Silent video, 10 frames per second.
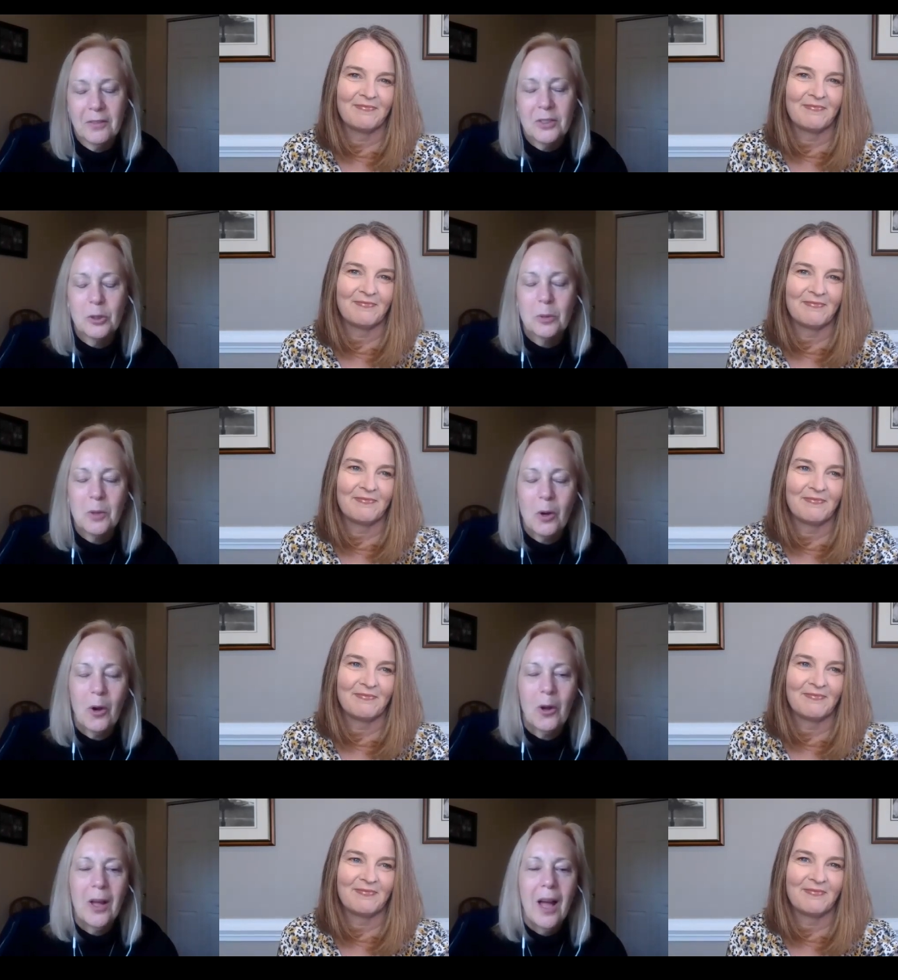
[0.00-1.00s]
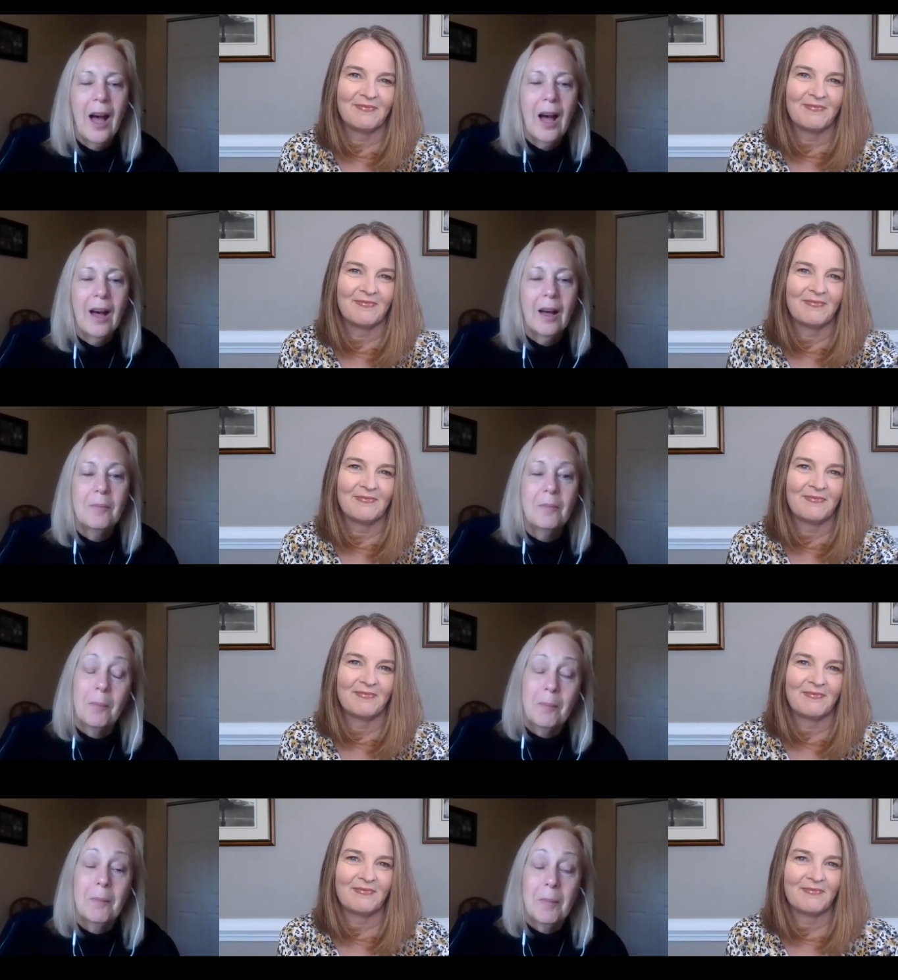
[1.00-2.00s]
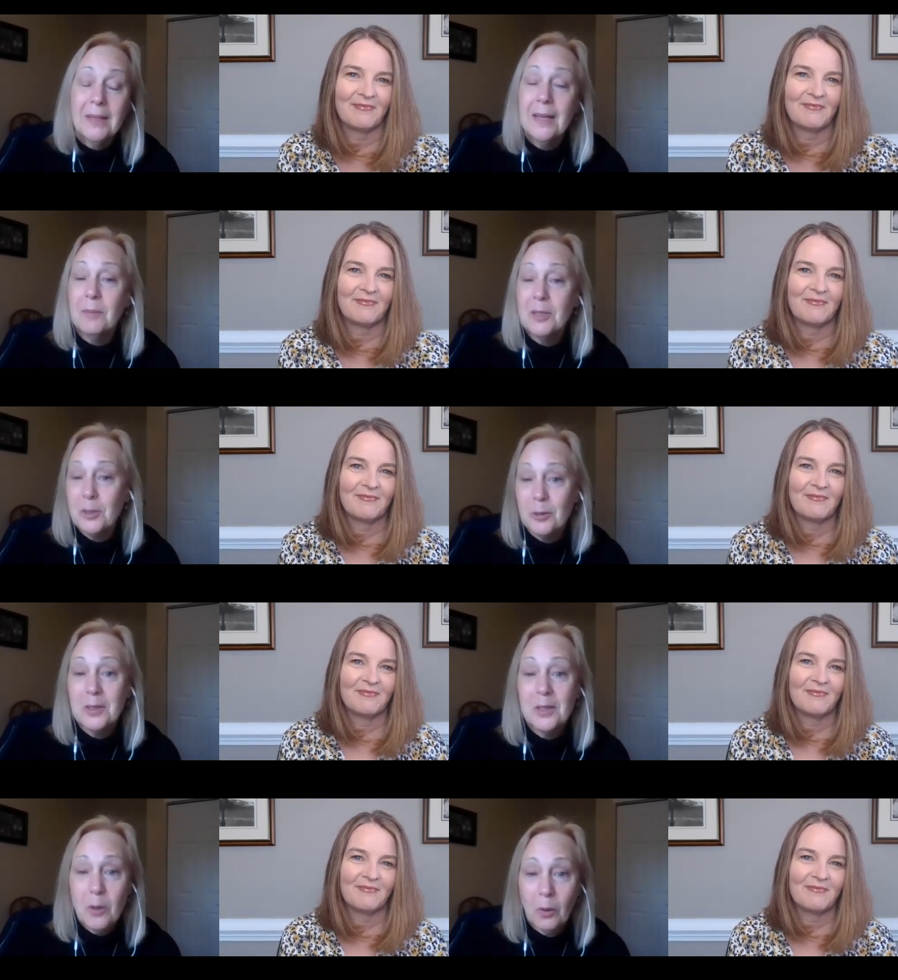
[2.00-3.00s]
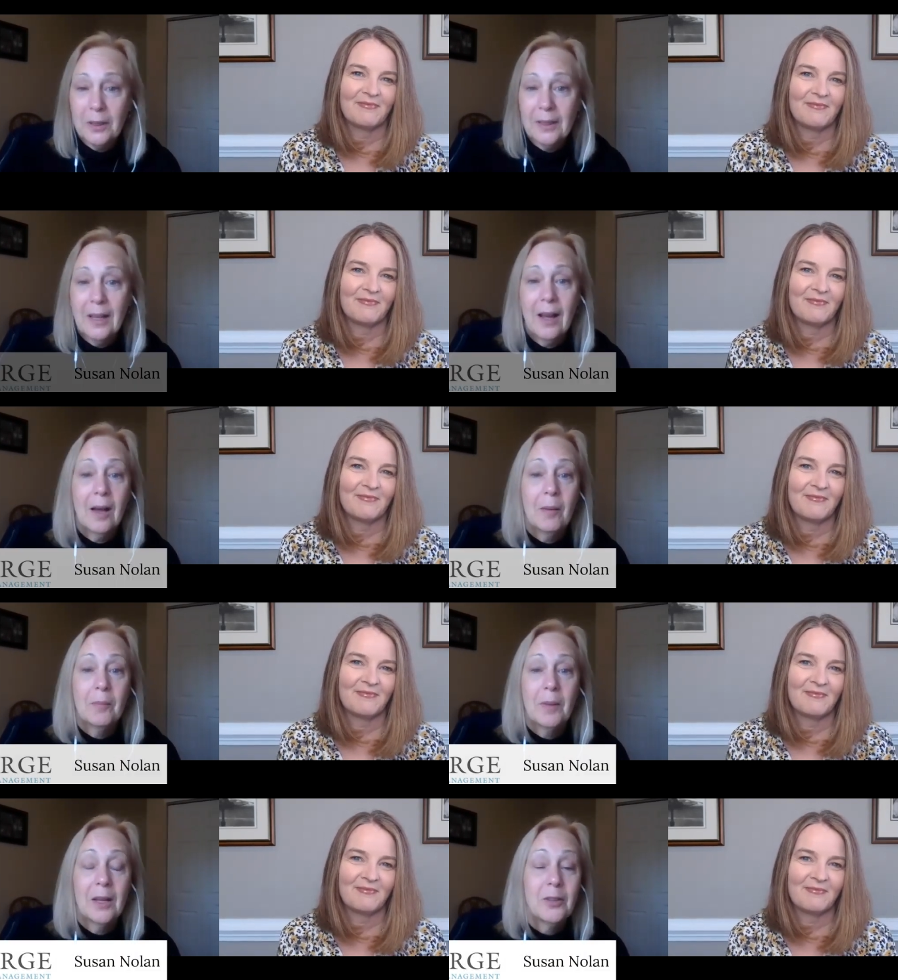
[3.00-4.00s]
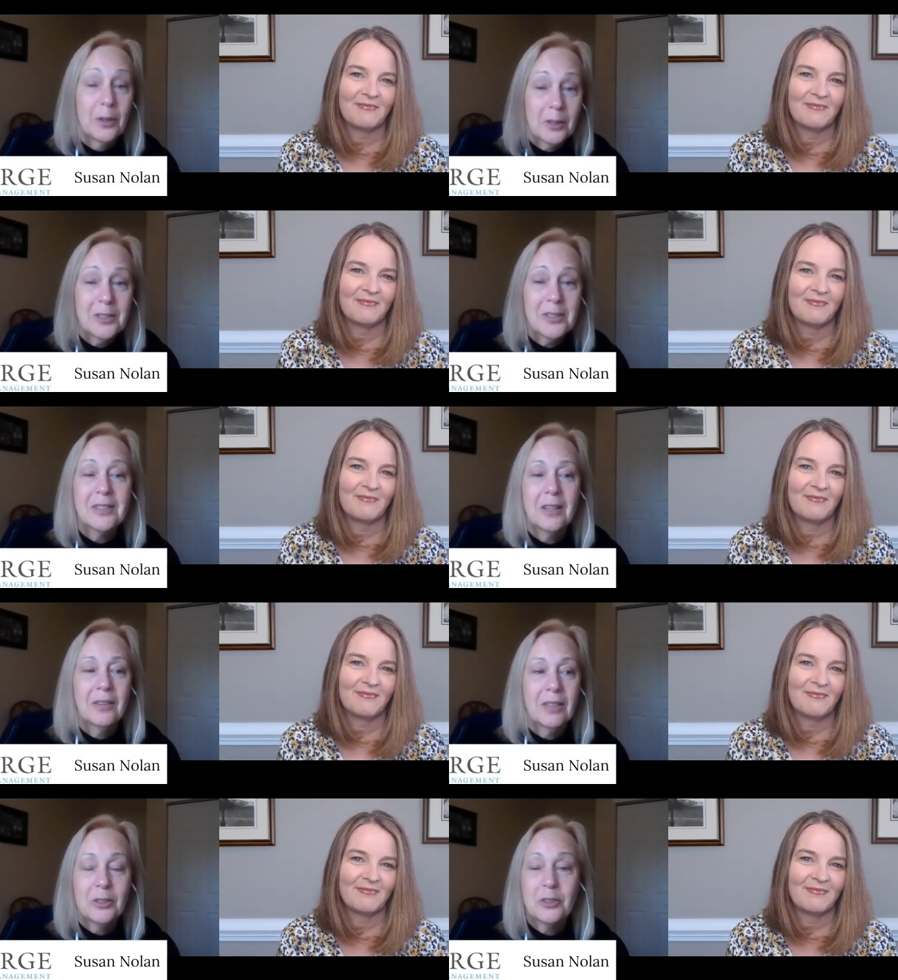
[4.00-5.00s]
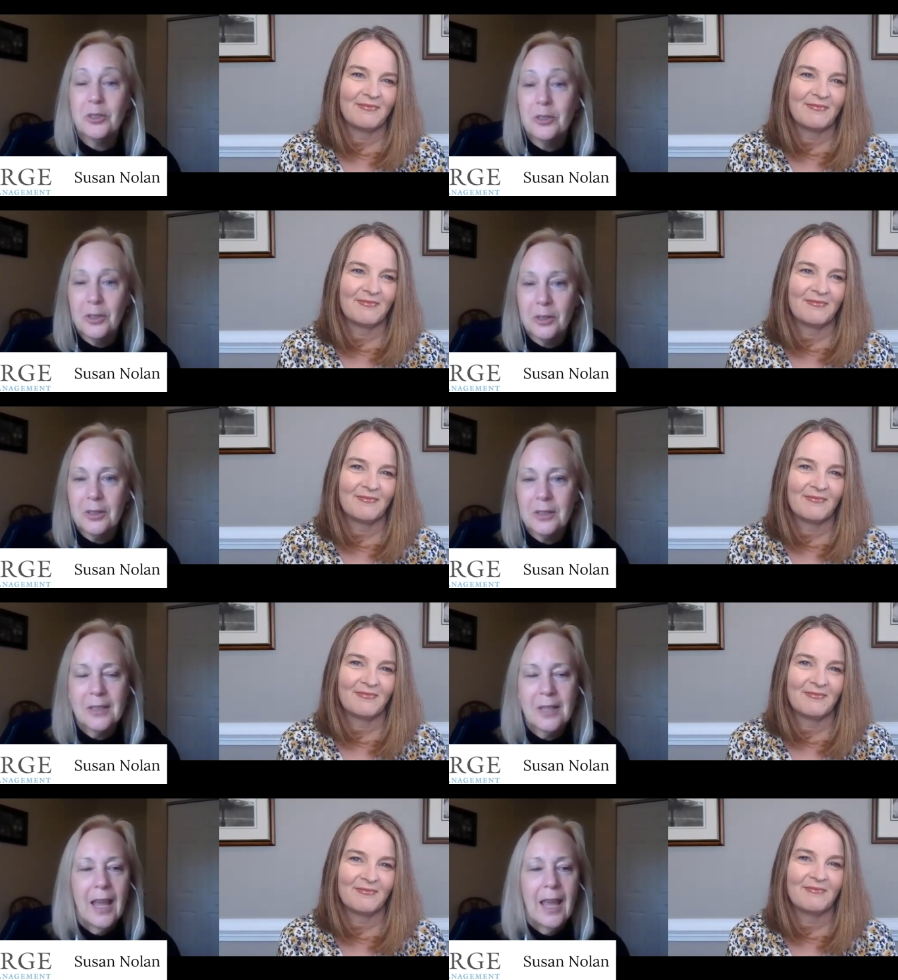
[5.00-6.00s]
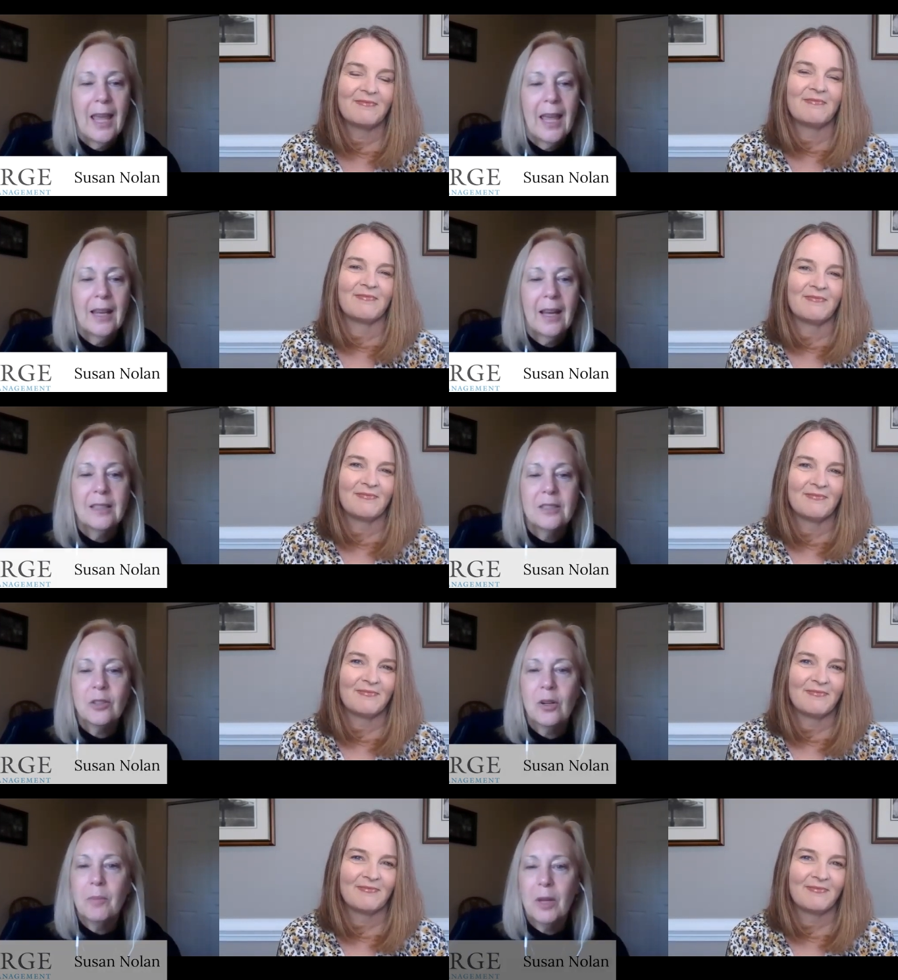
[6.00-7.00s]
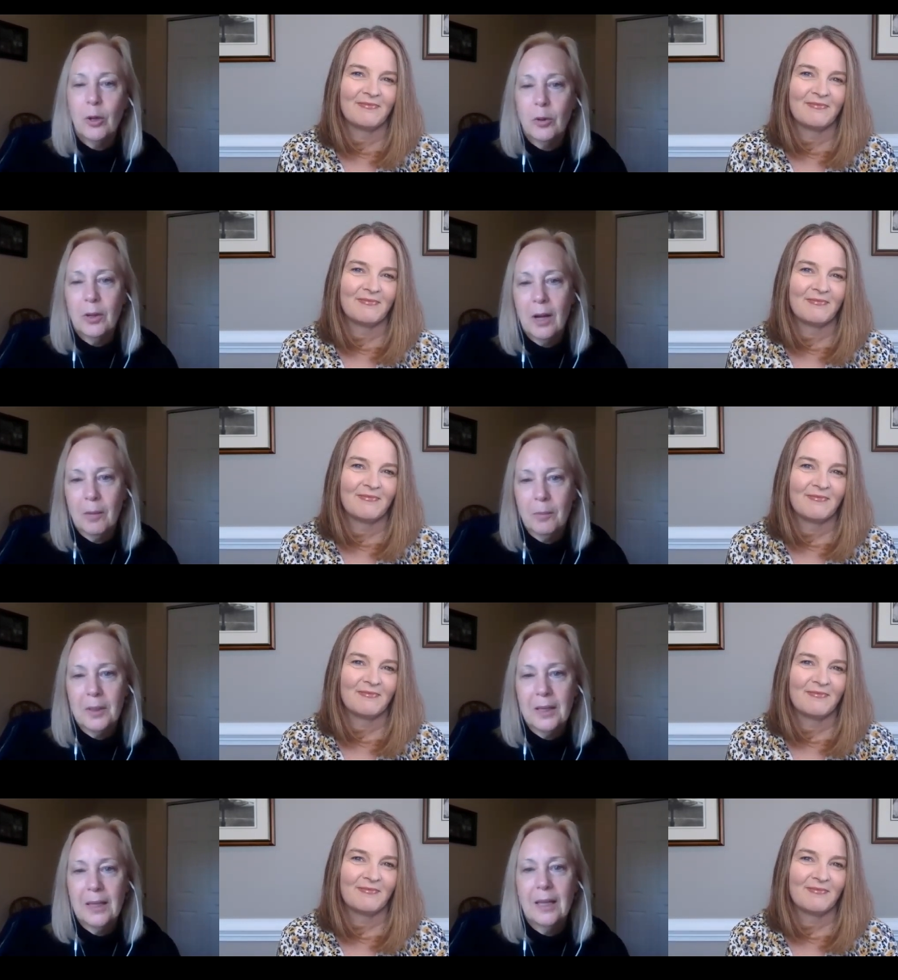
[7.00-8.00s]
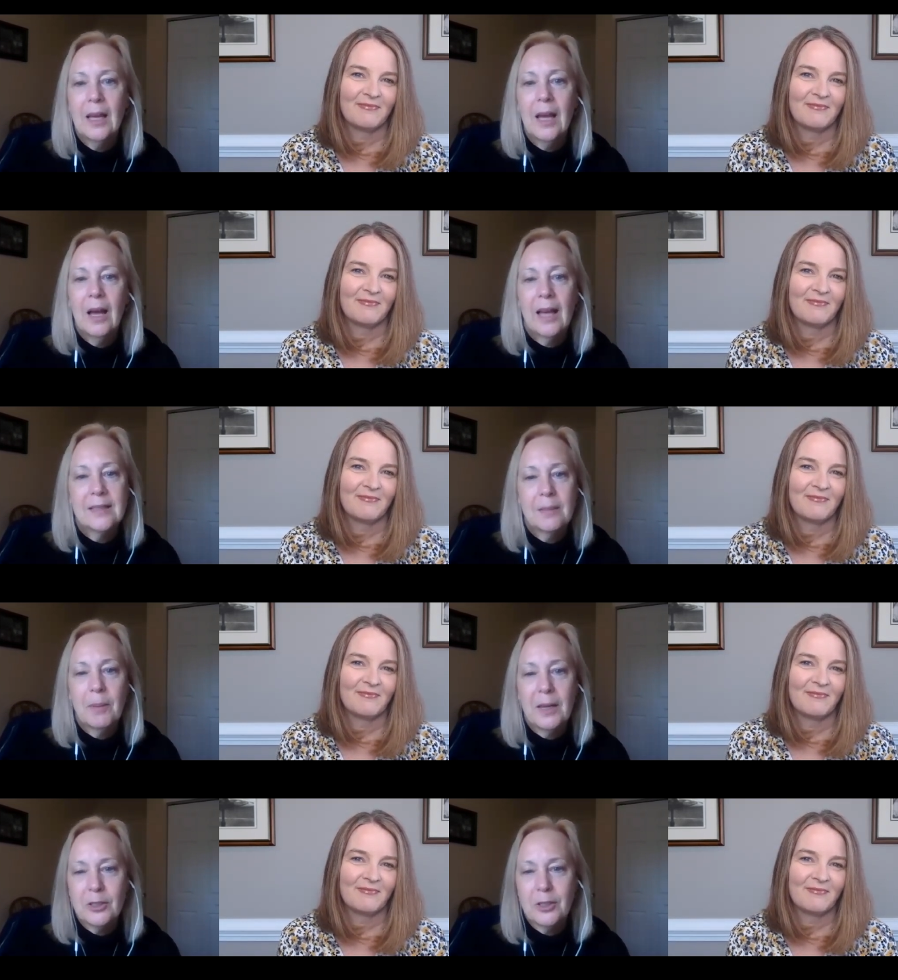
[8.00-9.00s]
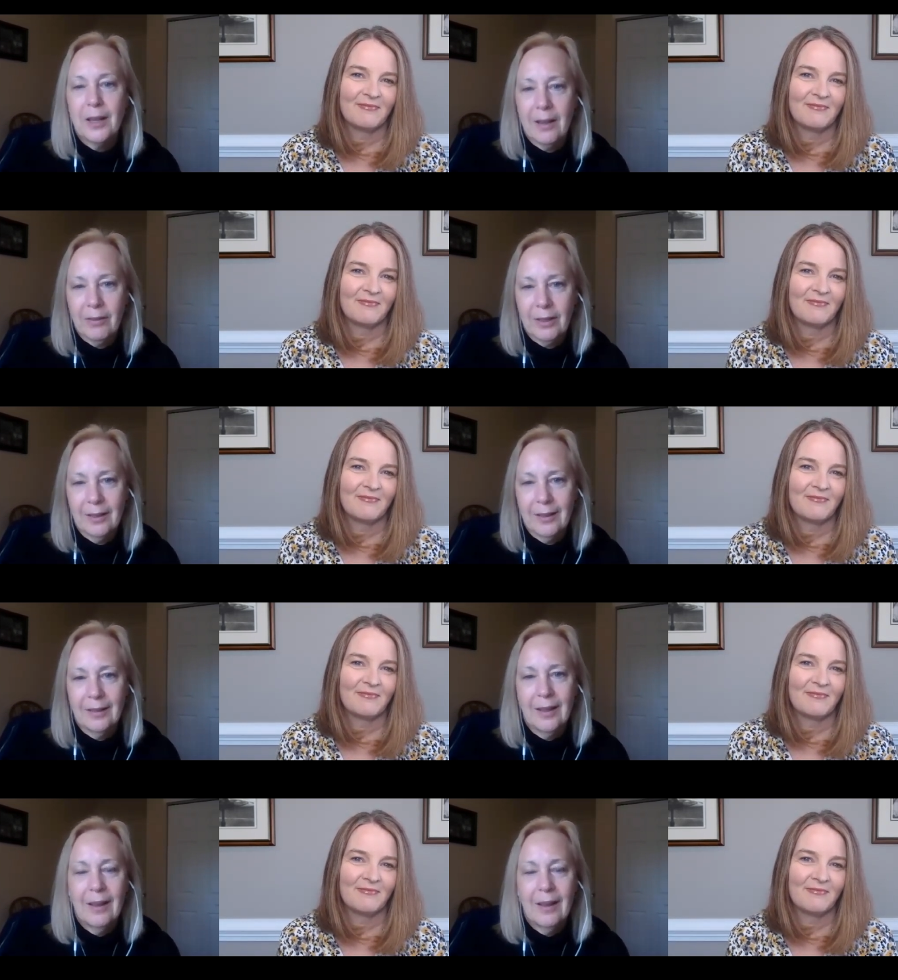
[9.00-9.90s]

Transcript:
Speaker 1: Zoom call. Um, my name is Susan Nolan. I'm a nurse, a registered nurse, and I started my own company as a patient advocate